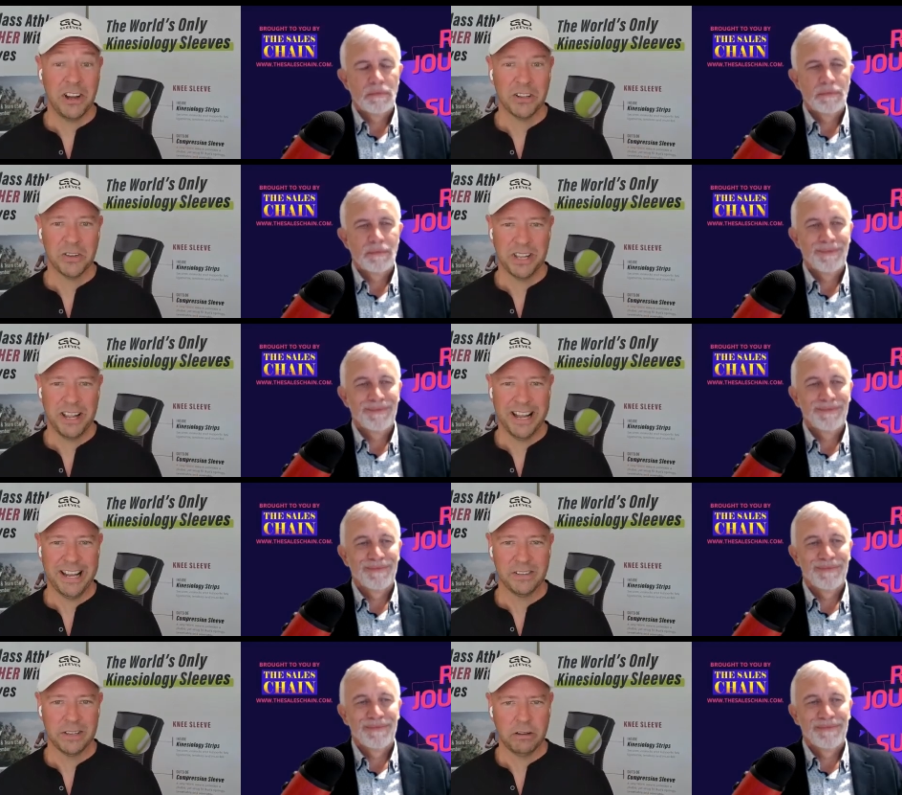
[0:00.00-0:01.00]
Speaker 1: along those
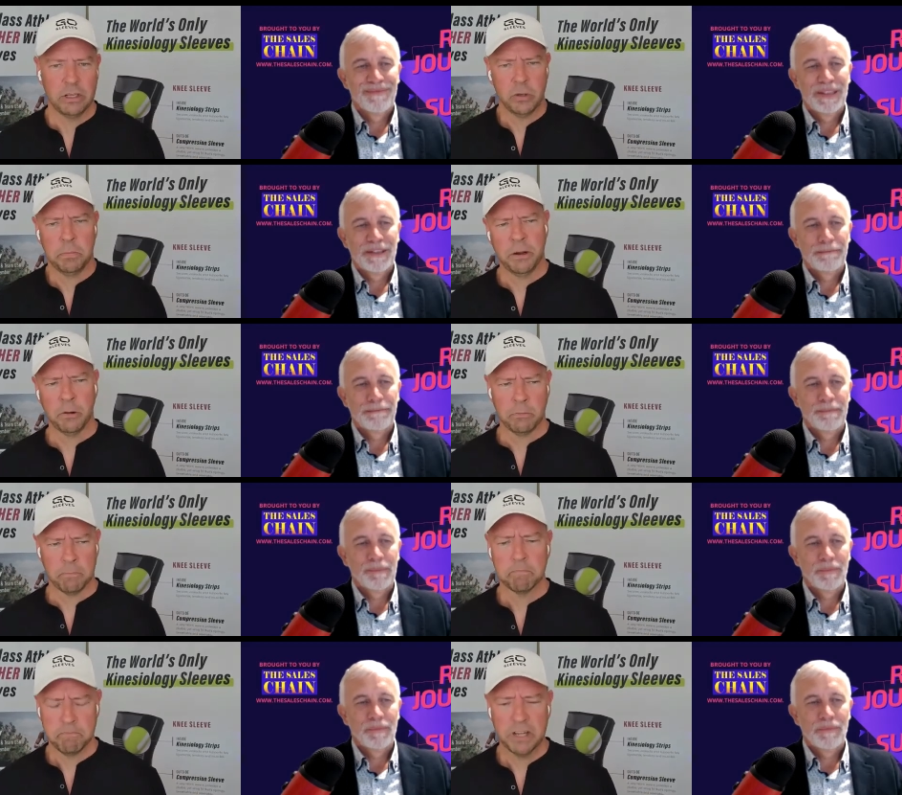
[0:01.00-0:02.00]
lines like this will be a
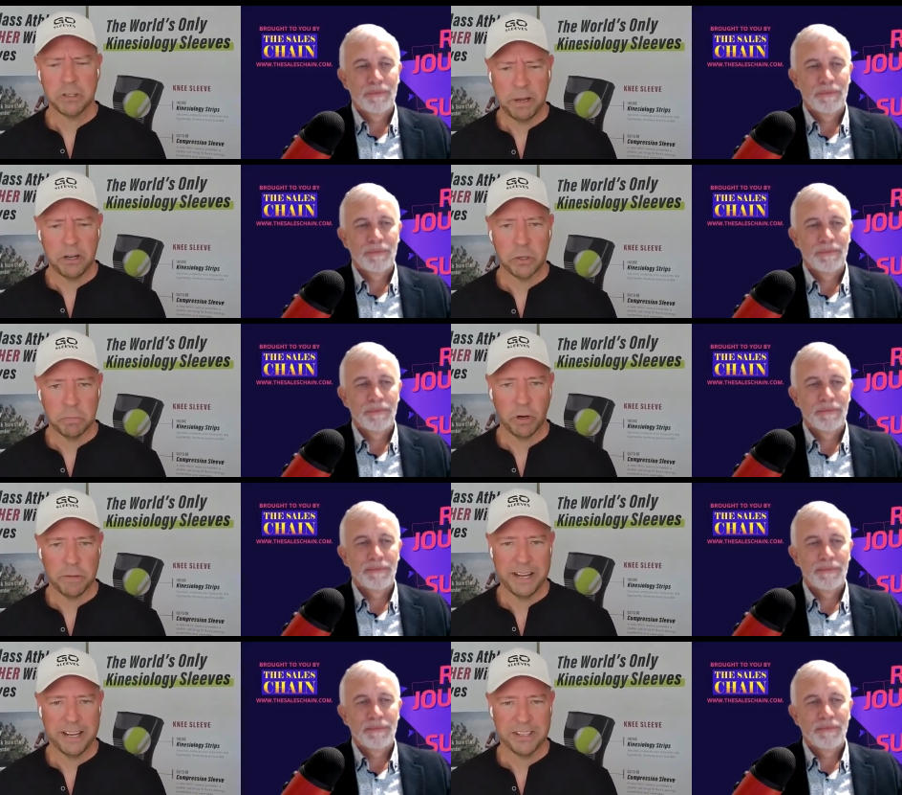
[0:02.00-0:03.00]
much better
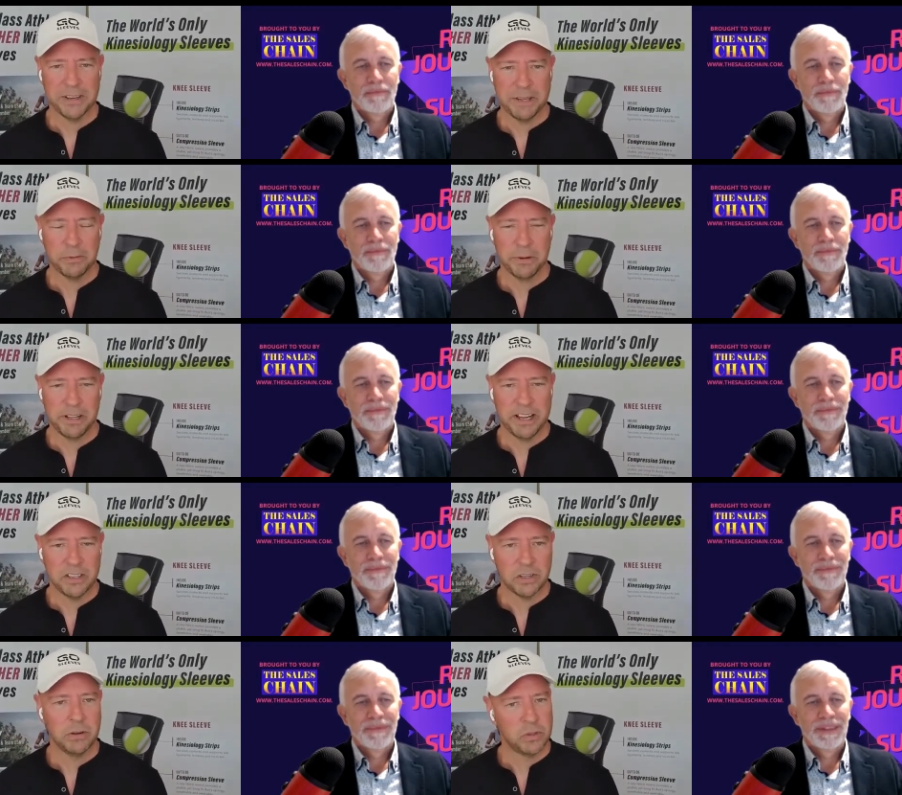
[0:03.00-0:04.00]
support mechanism than we
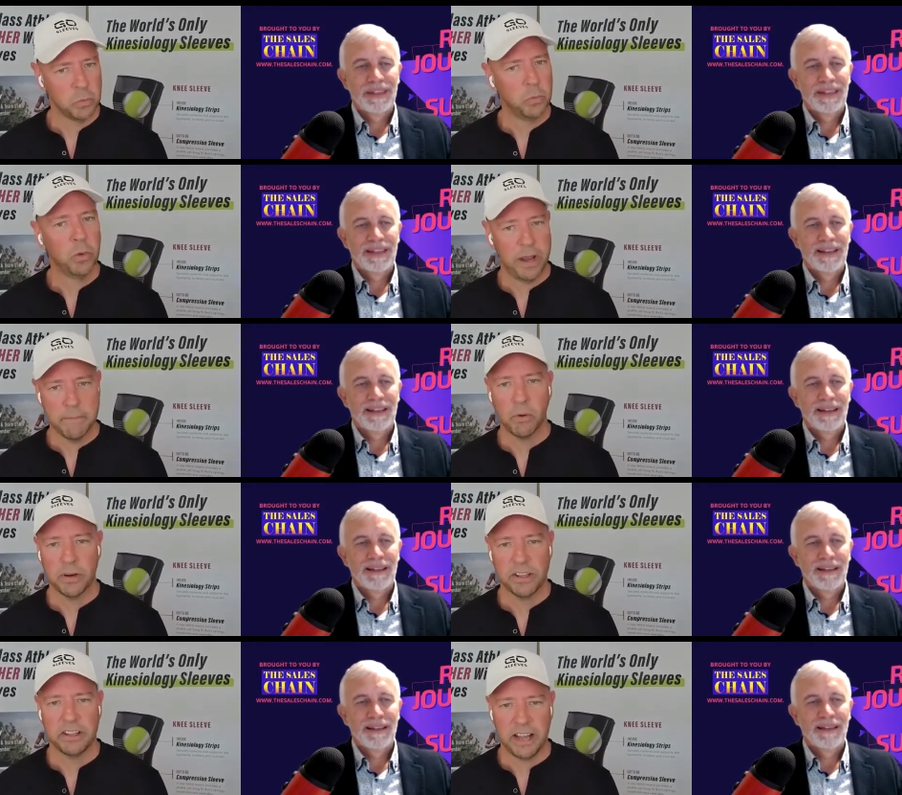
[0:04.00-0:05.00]
realize it's way
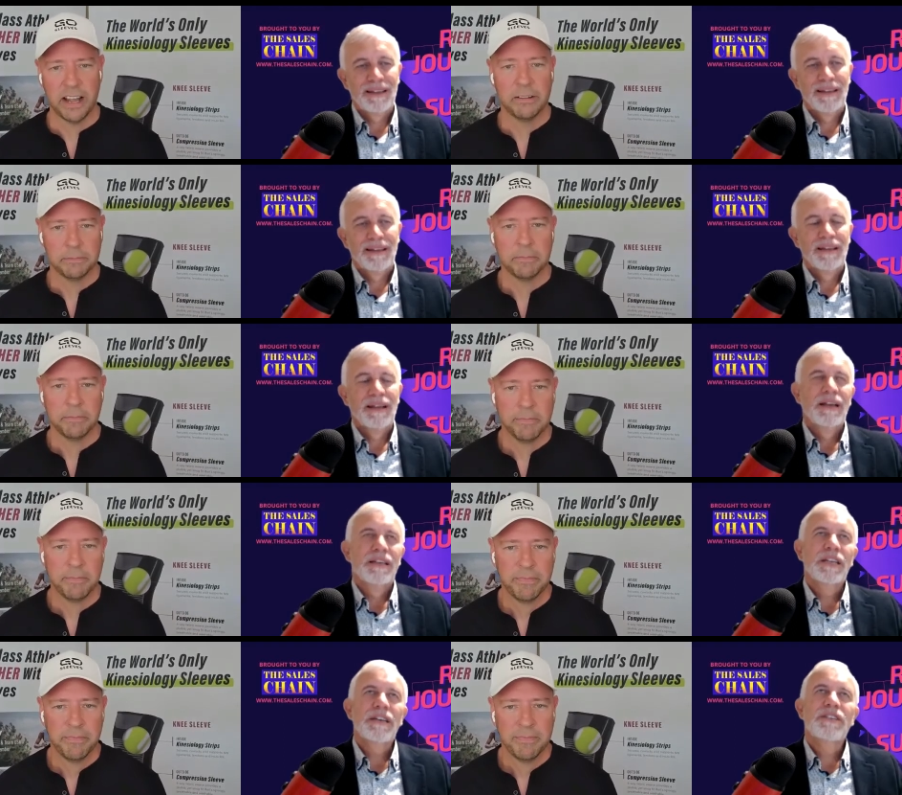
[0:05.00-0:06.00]
more than that
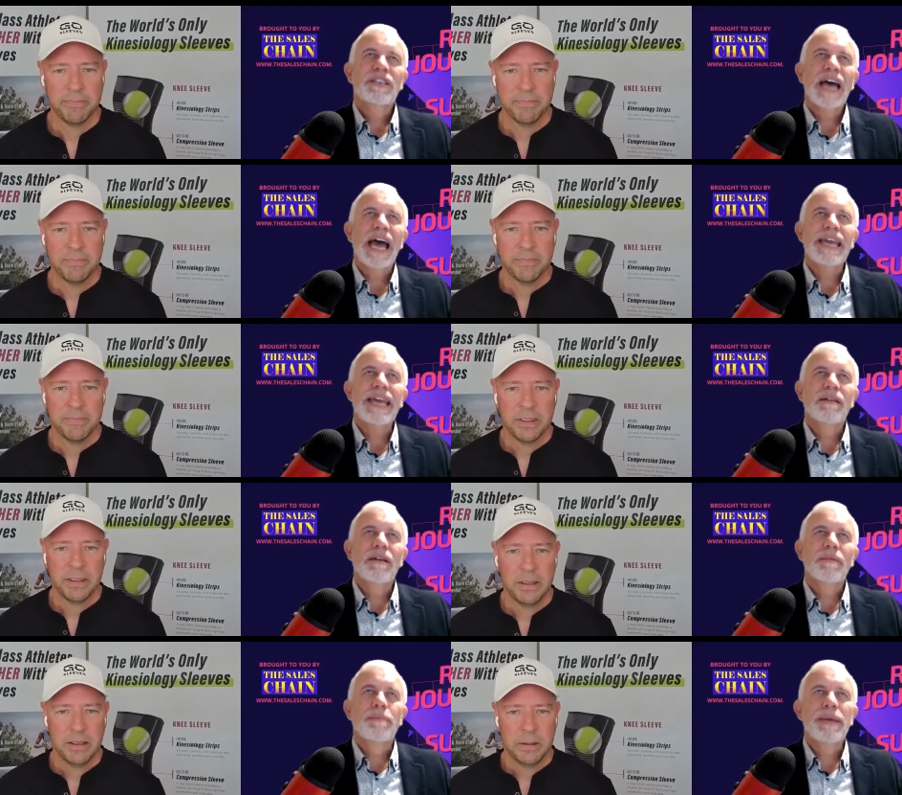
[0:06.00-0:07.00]
Speaker 2: so today
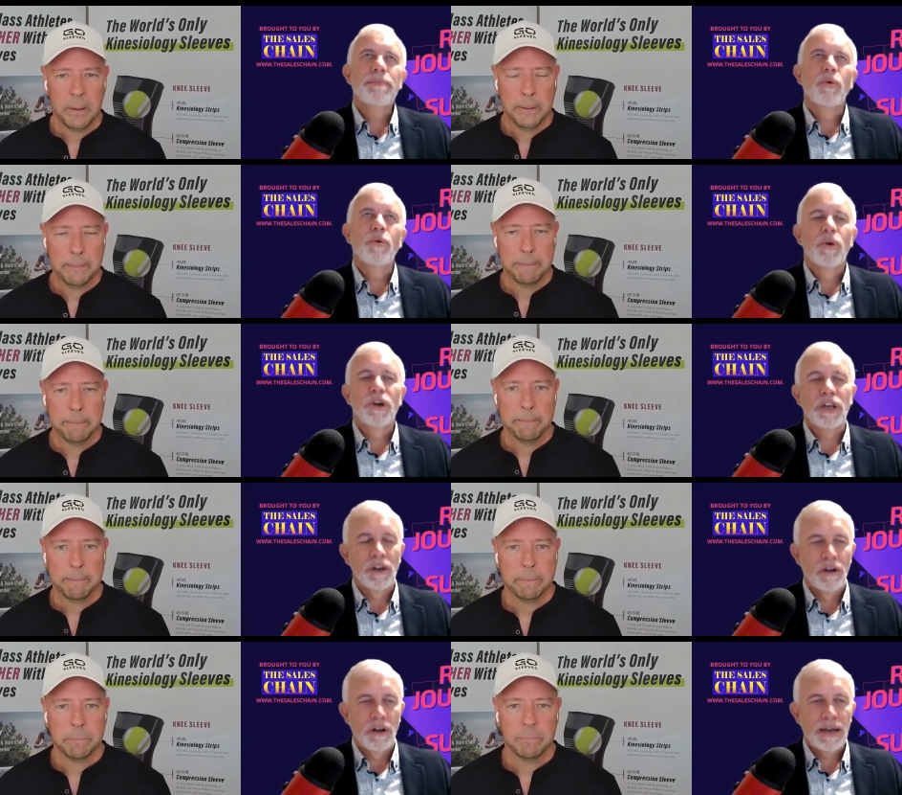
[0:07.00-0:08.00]
people working
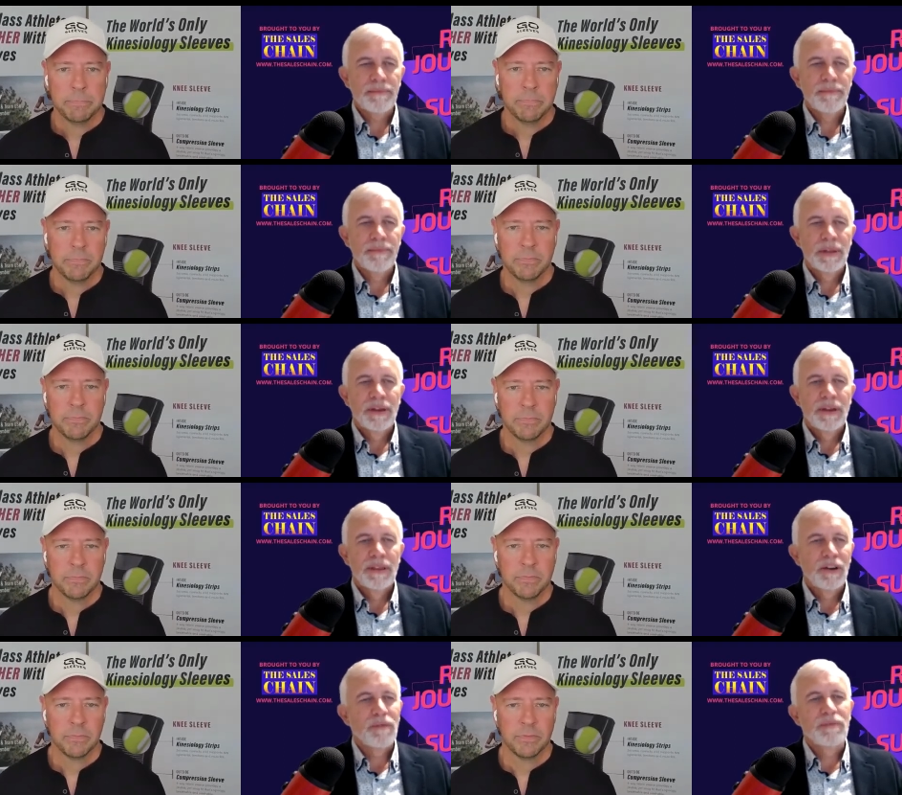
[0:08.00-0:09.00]
longer
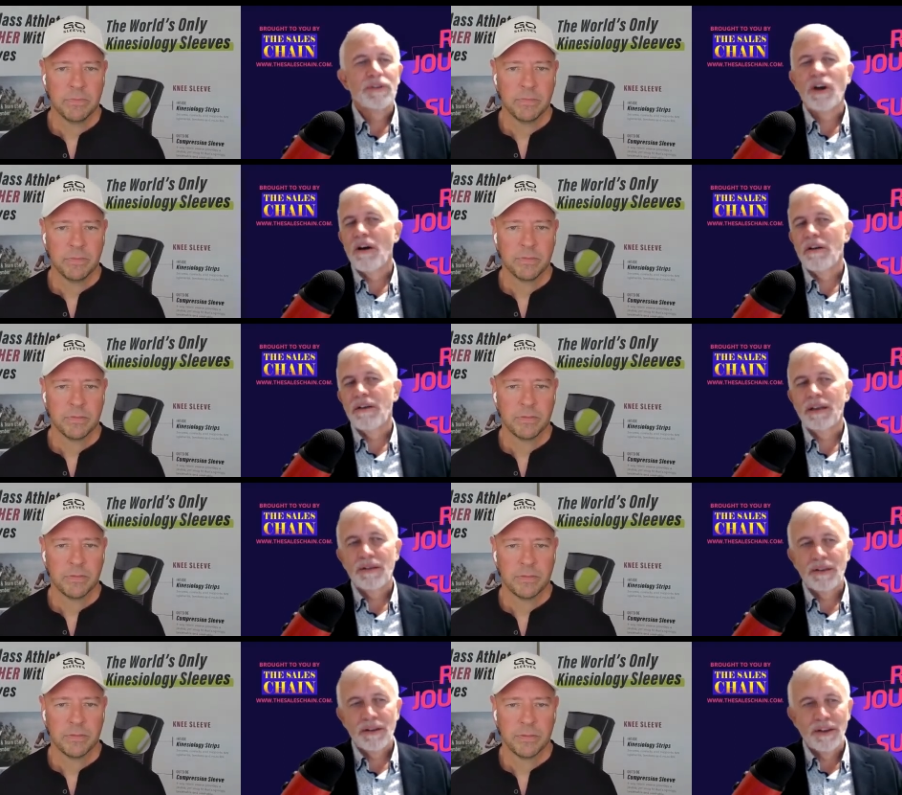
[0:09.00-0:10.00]
they're not retiring
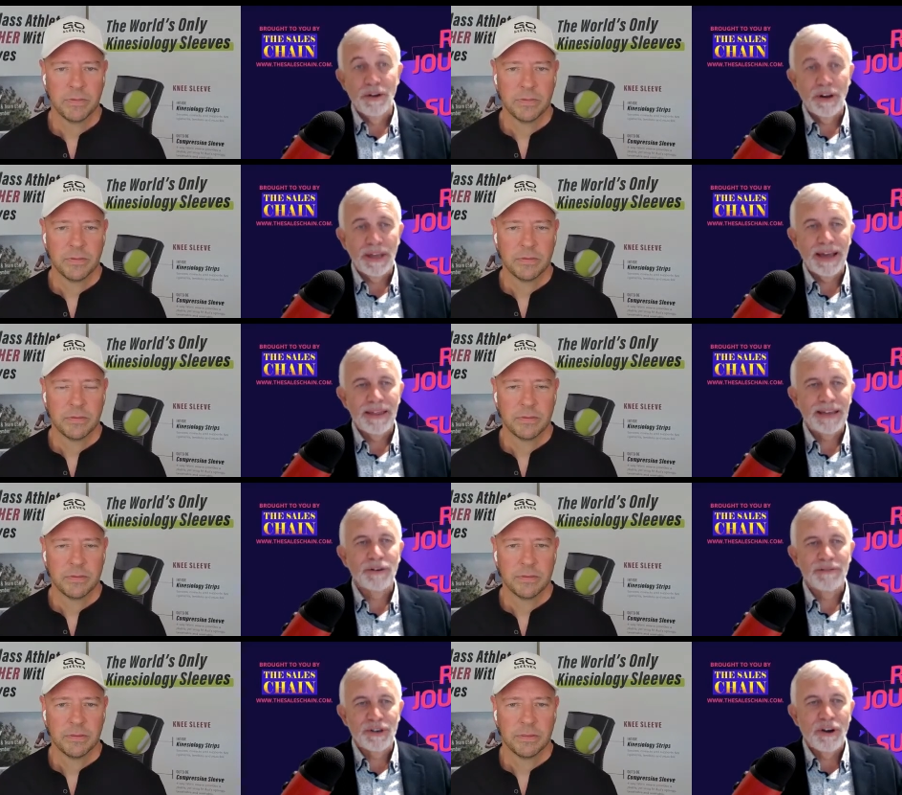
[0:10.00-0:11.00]
earlier they're
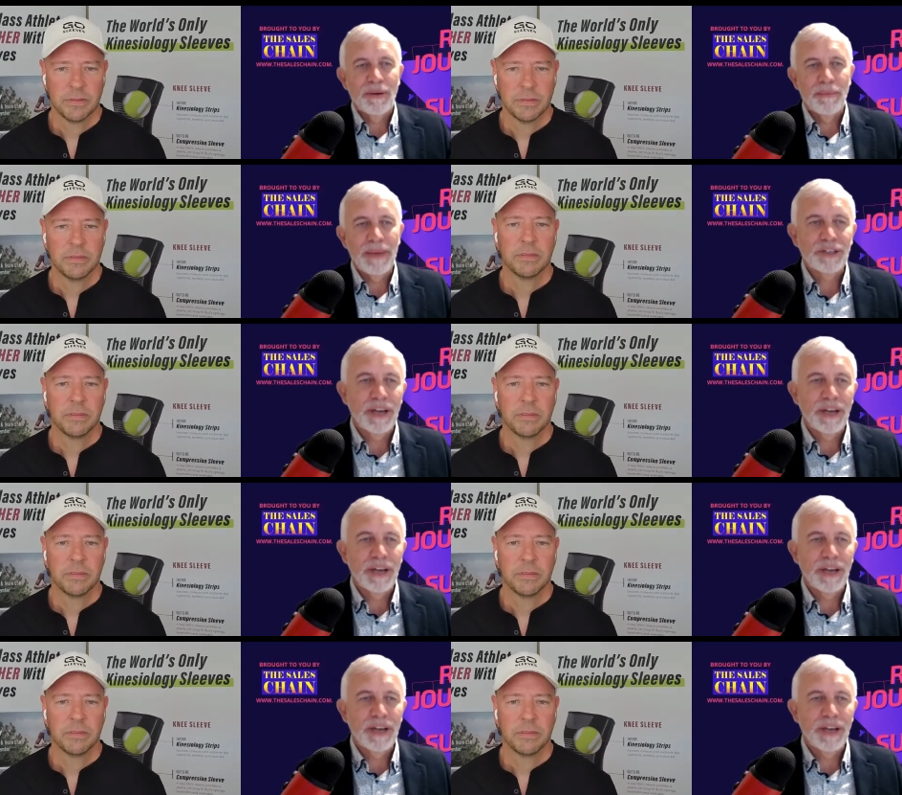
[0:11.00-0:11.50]
actually retiring much